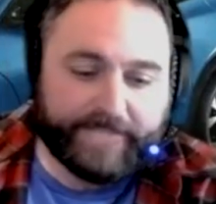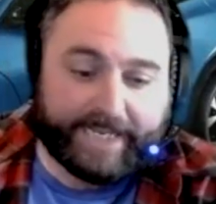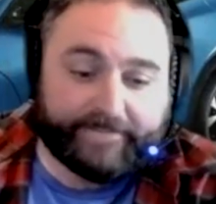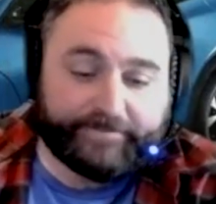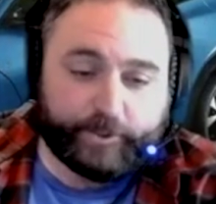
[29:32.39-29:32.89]

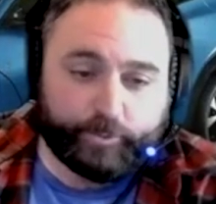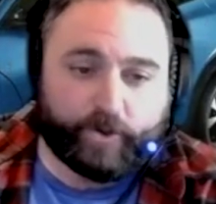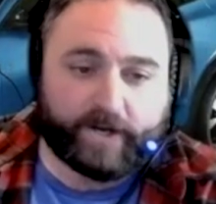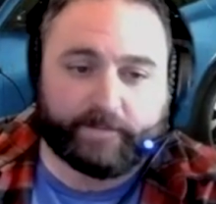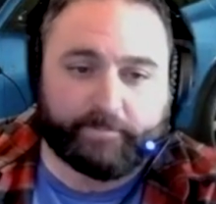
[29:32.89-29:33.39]
And if you
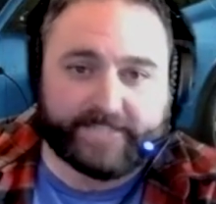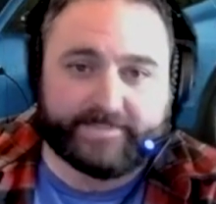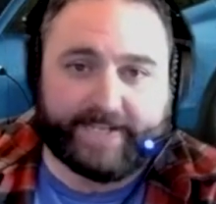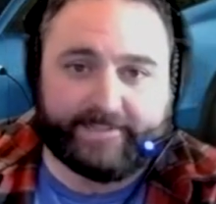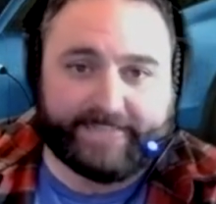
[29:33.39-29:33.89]
want a
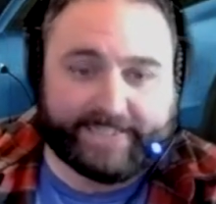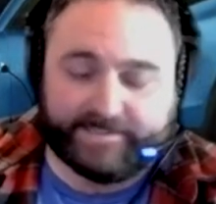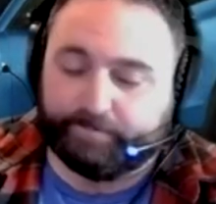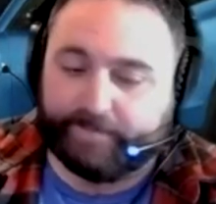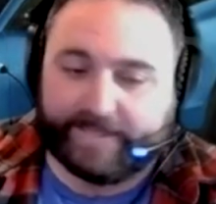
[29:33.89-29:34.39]
Mustang, that's
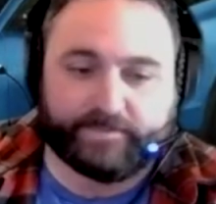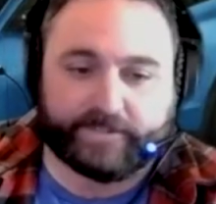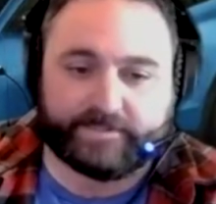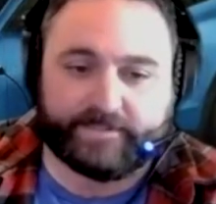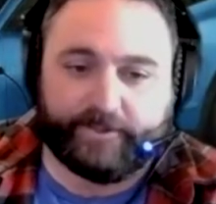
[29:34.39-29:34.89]
the best
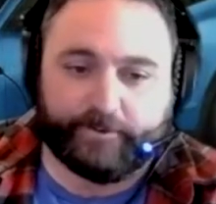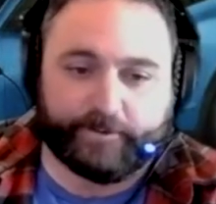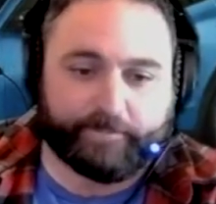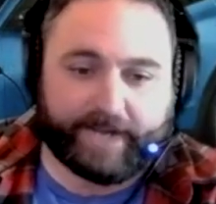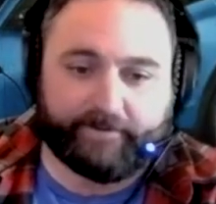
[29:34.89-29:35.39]
Mustang you
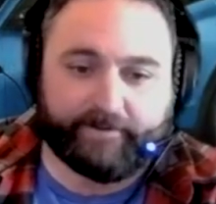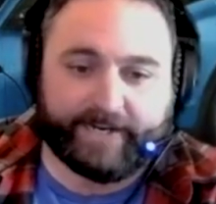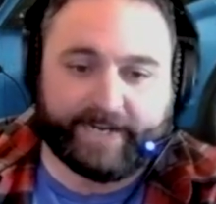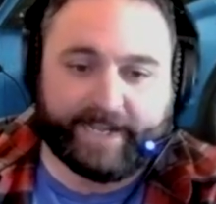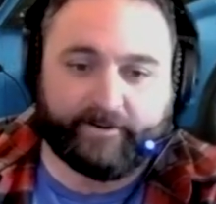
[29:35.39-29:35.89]
can buy
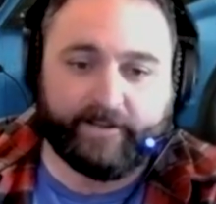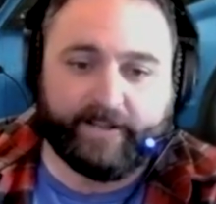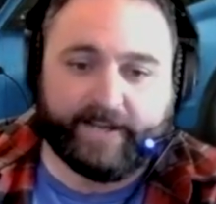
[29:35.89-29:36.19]
right now.